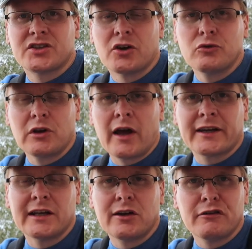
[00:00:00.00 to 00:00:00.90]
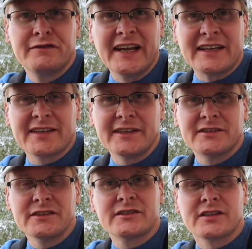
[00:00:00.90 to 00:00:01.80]
So like a lot of
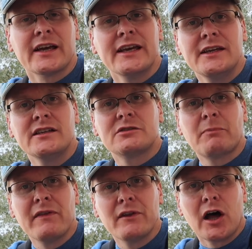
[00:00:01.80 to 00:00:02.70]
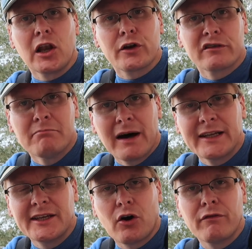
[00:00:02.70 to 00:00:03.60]
dictators, he spent a lot of
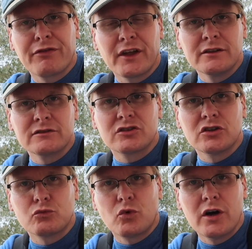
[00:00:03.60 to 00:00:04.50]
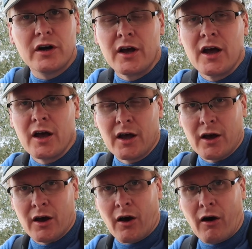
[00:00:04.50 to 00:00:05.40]
money on things that were
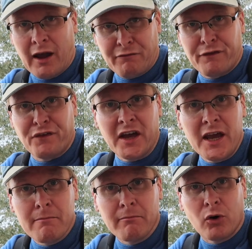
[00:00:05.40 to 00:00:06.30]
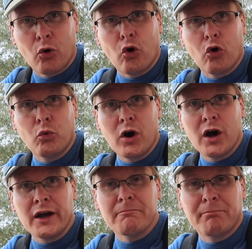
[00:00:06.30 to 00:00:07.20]
either for him or
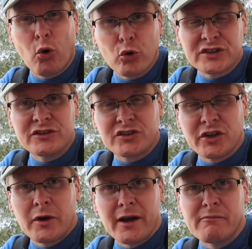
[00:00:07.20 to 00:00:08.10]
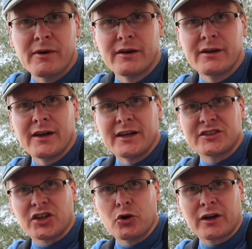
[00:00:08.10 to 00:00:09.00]
were important to him.
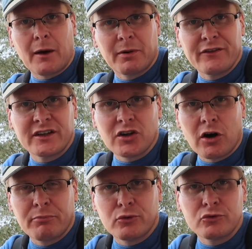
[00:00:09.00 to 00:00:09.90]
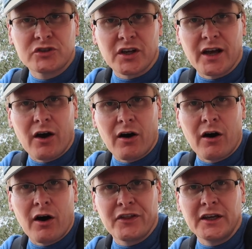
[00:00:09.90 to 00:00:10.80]
So a couple of examples
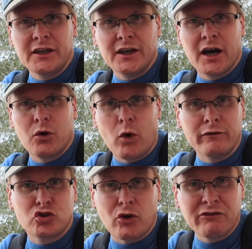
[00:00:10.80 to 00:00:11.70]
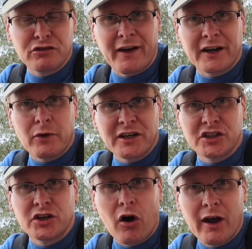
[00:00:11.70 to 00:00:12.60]
are the One
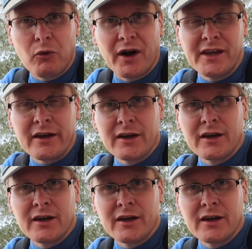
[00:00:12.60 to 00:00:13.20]
Transfiguration Highway,